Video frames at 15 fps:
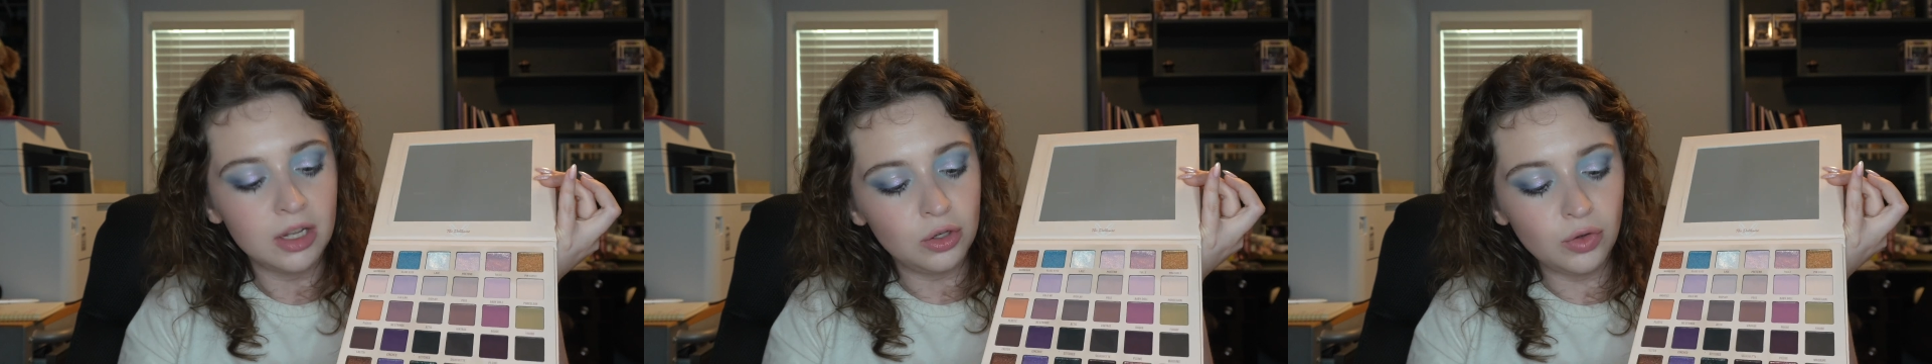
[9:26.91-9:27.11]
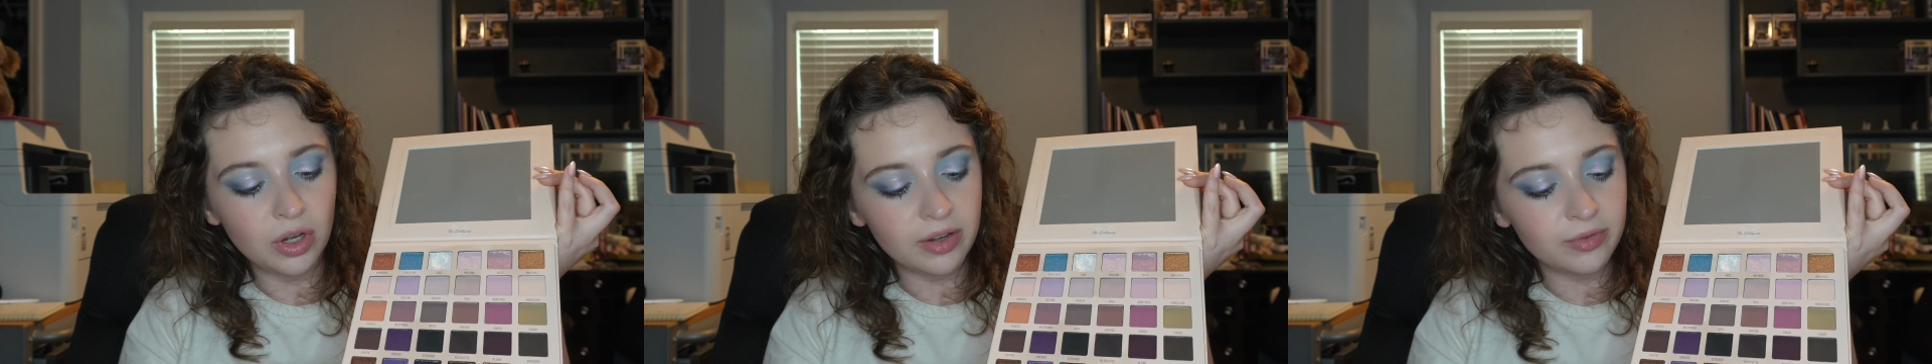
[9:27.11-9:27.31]

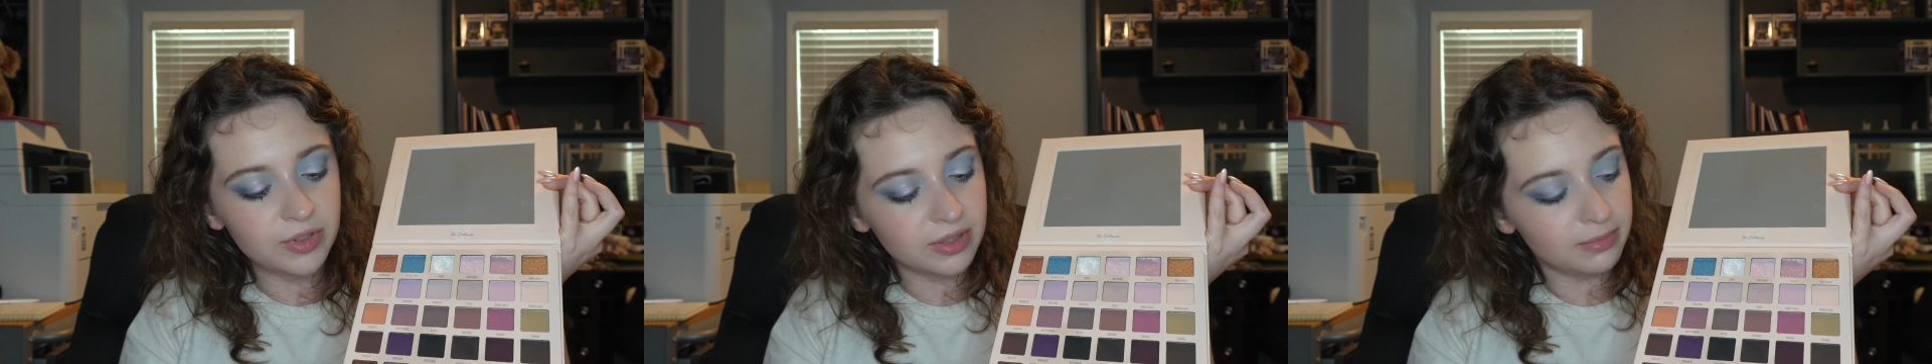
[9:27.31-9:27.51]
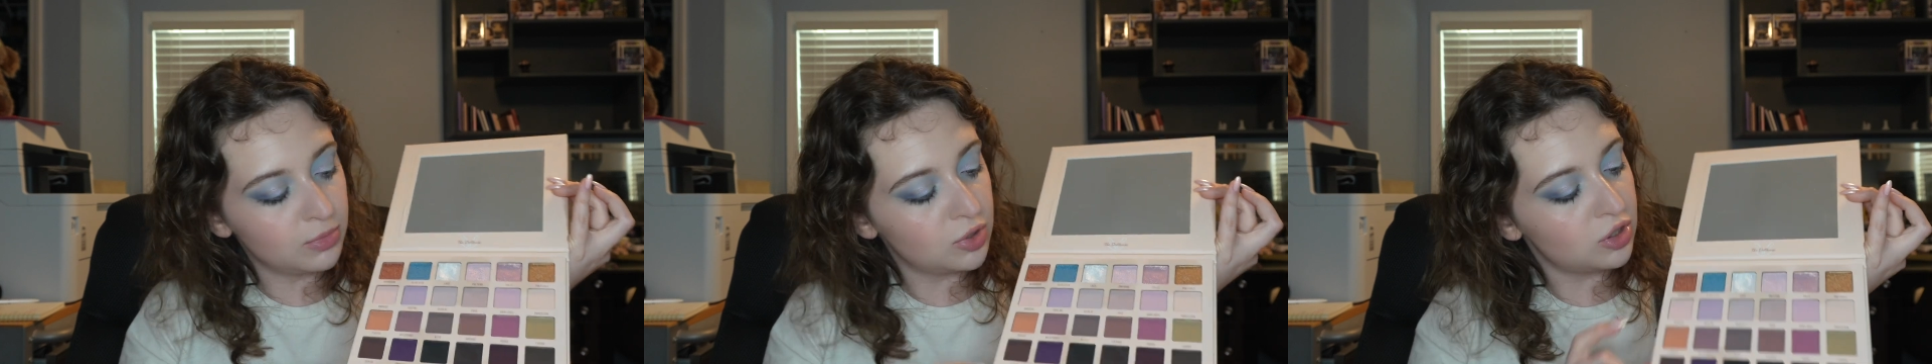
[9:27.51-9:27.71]
You have
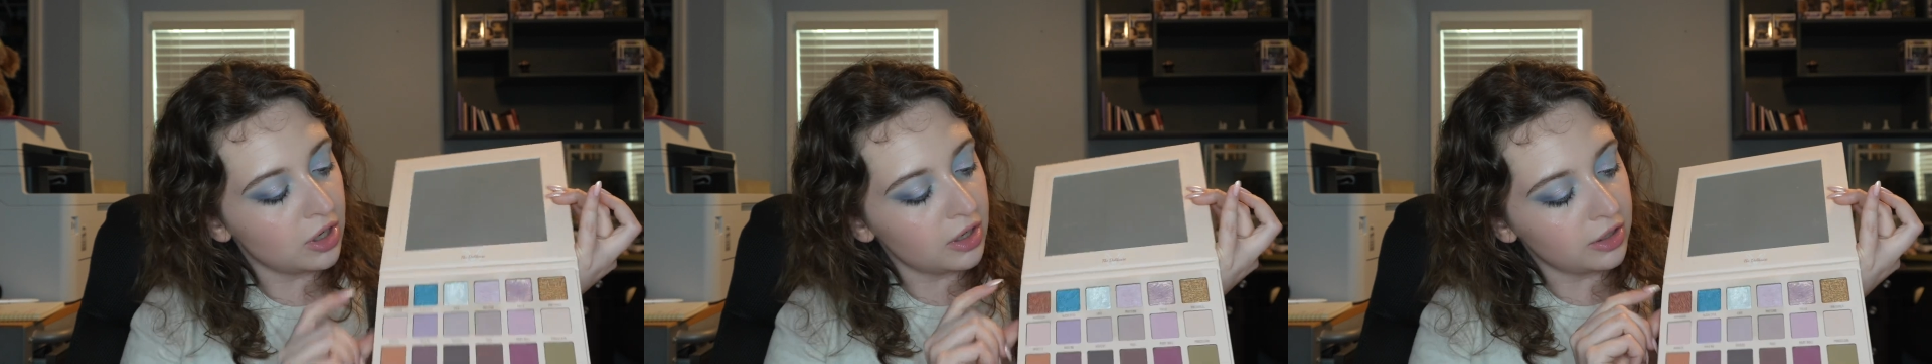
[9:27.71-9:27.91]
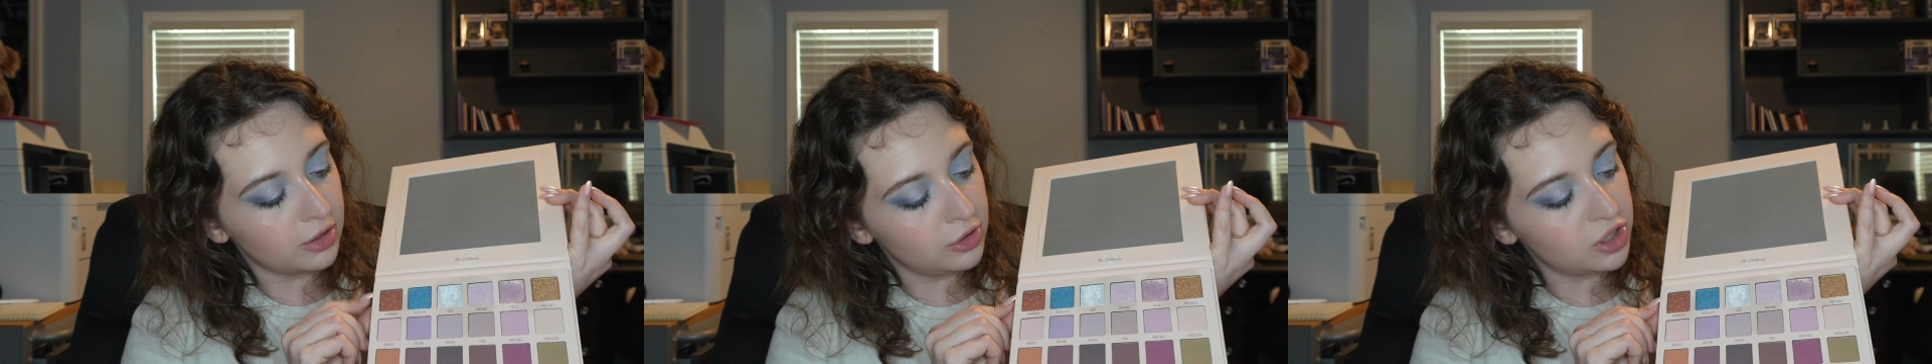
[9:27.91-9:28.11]
some
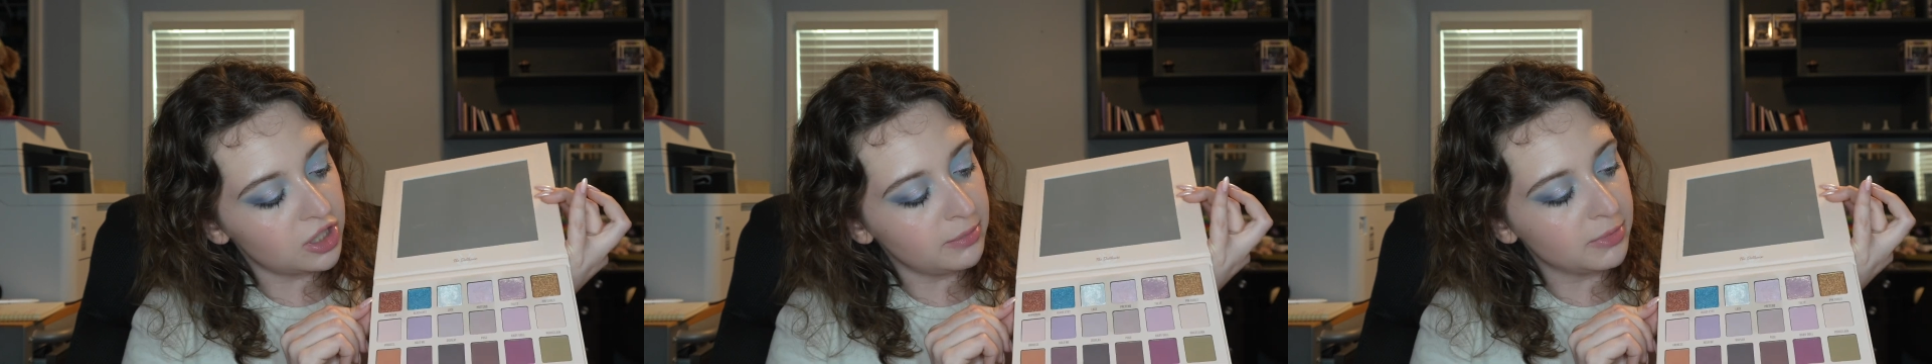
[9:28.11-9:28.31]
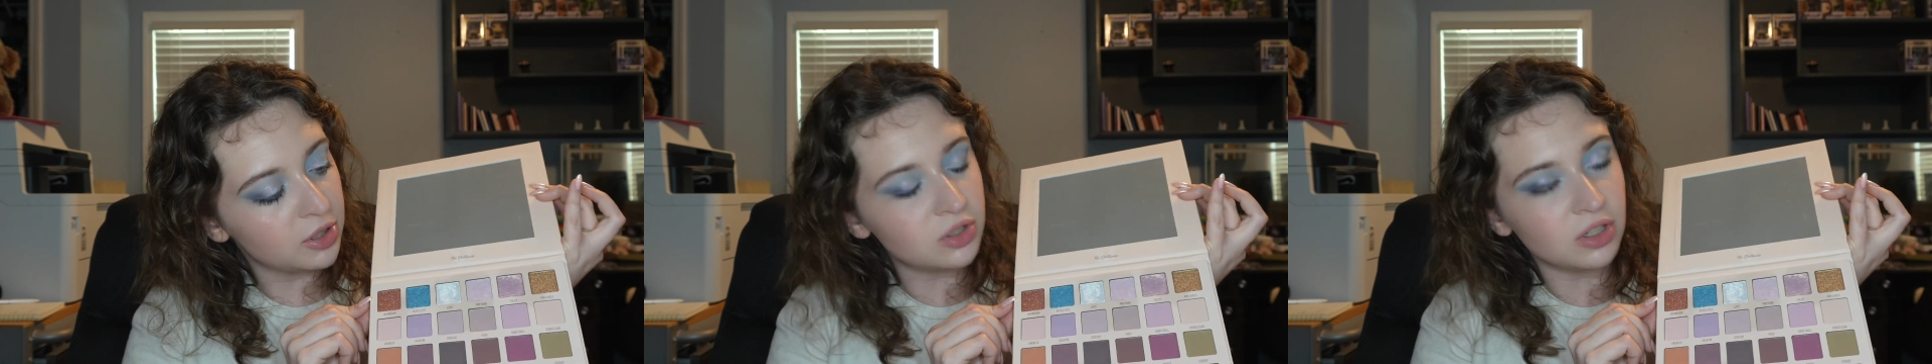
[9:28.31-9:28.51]
darker
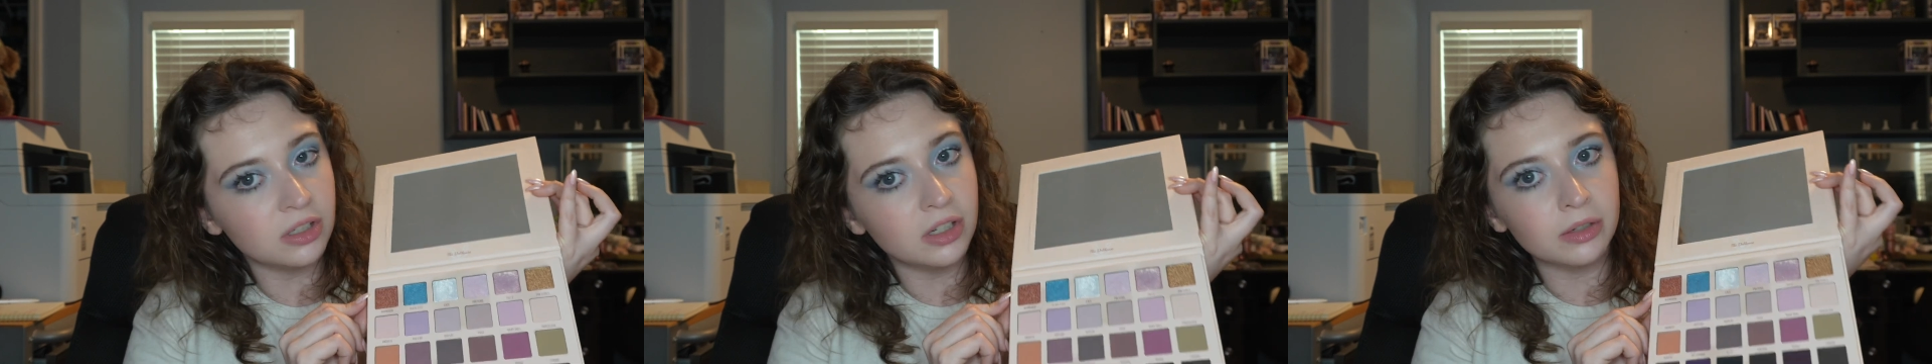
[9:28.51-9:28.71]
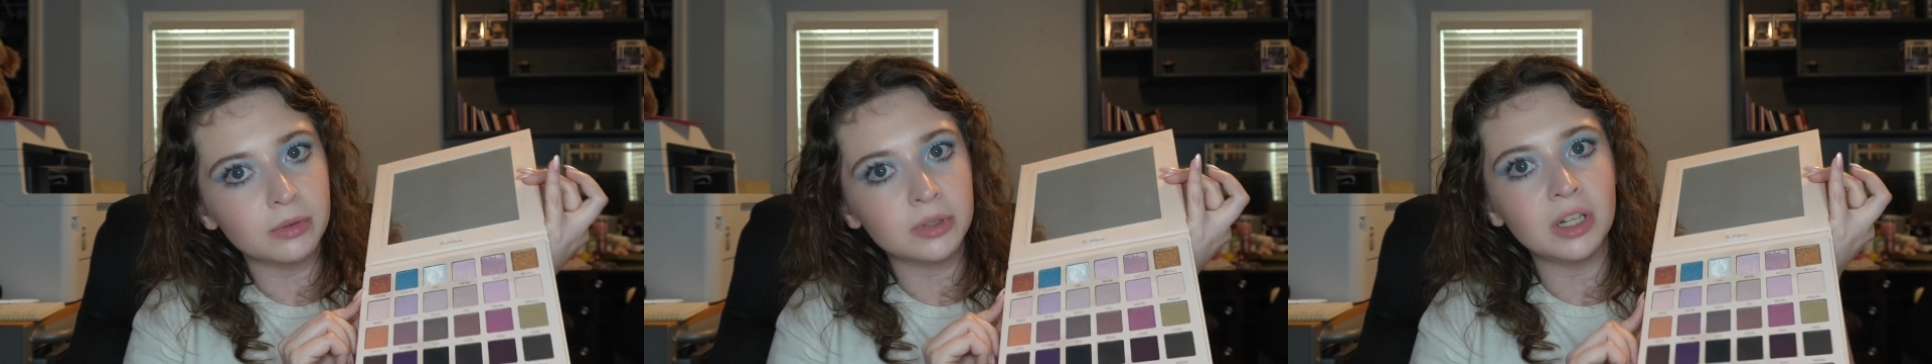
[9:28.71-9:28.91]
shimmers
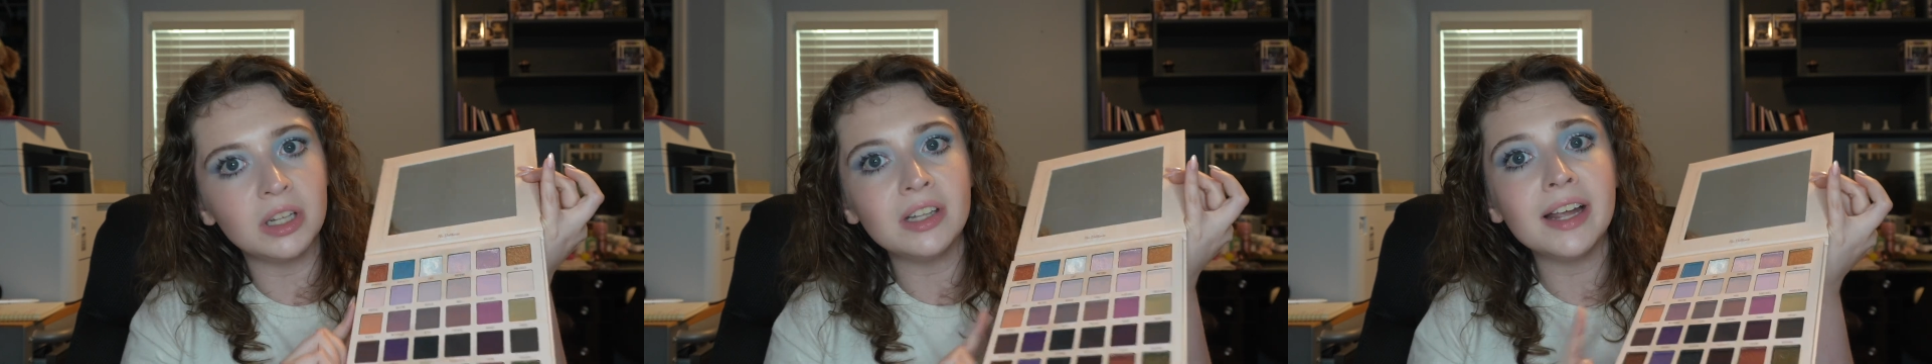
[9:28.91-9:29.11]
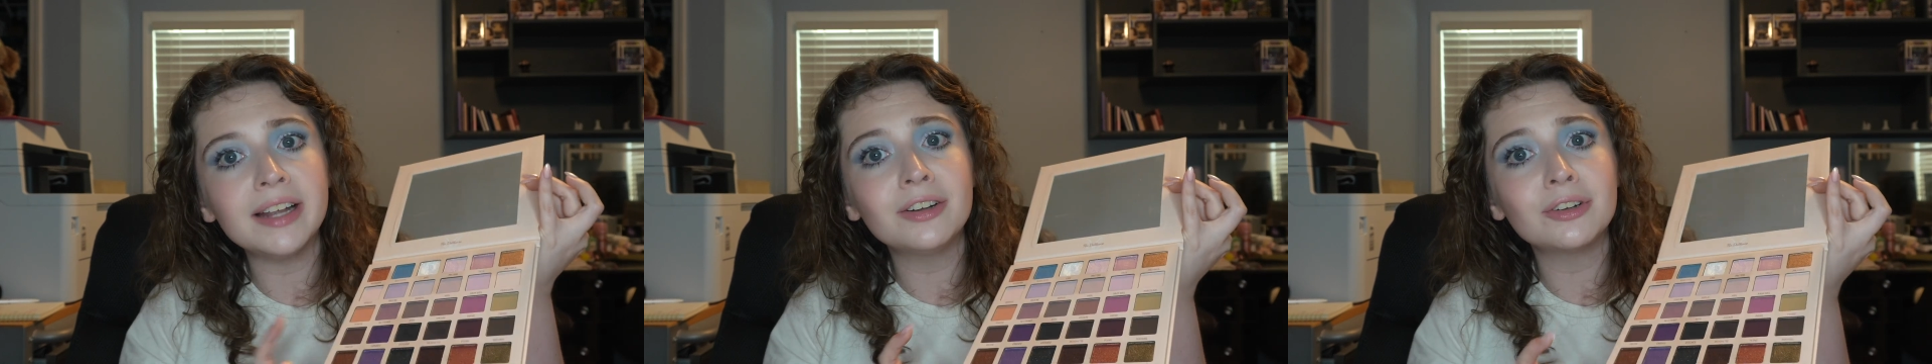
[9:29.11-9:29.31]
along with the
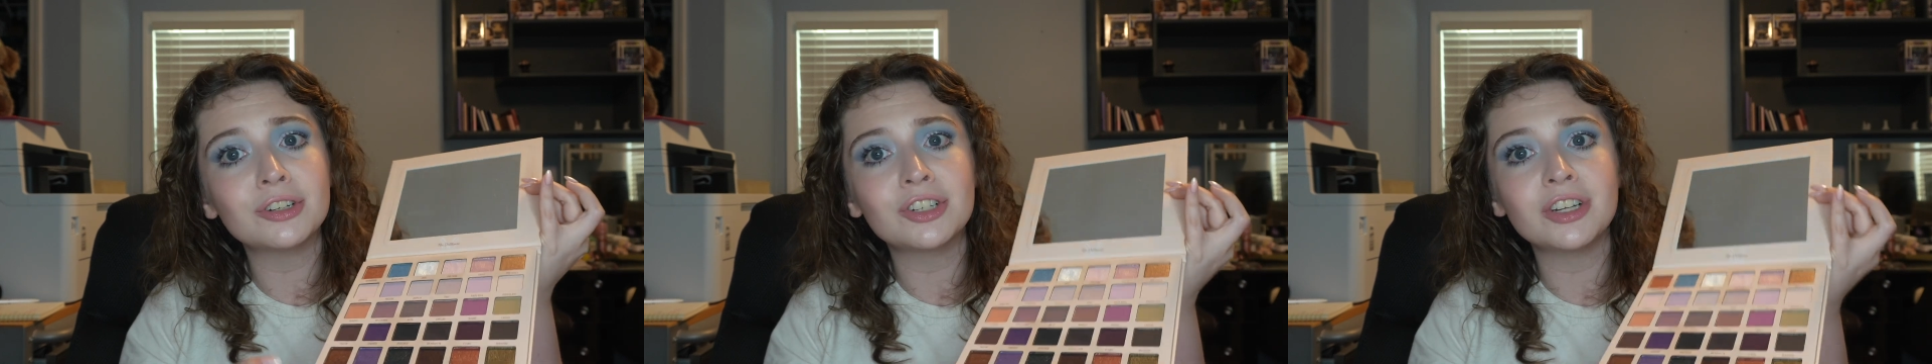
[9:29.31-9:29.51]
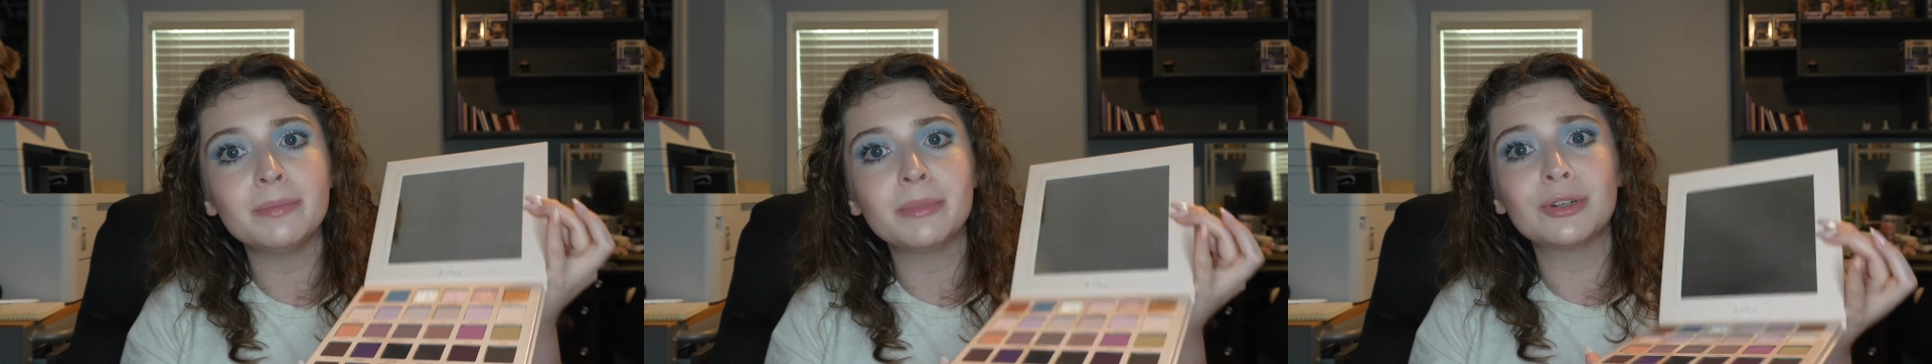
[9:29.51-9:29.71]
lighter
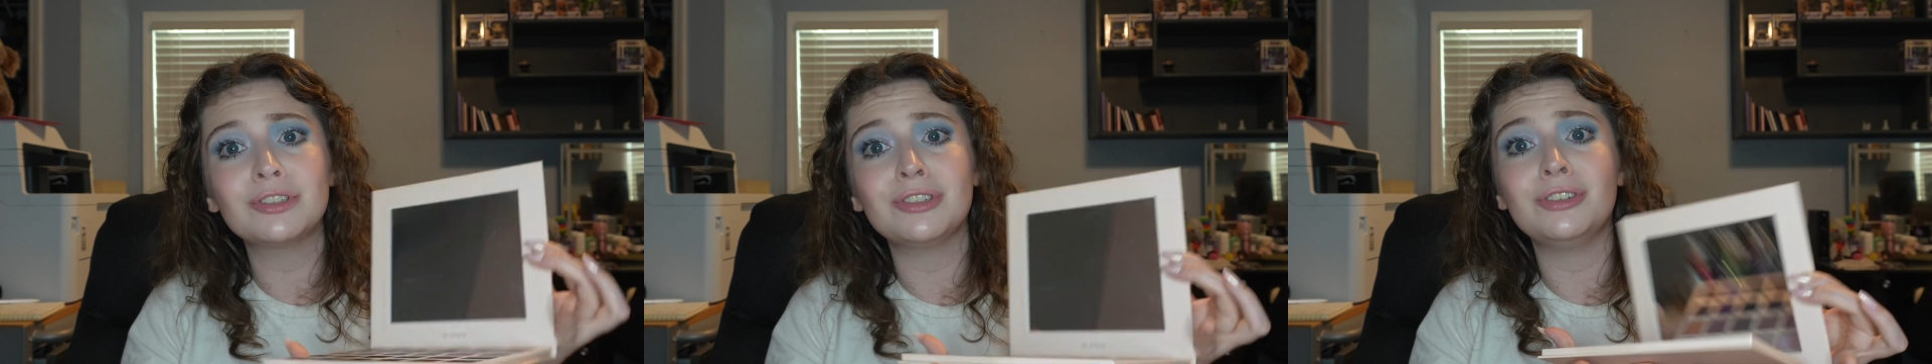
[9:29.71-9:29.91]
shimmers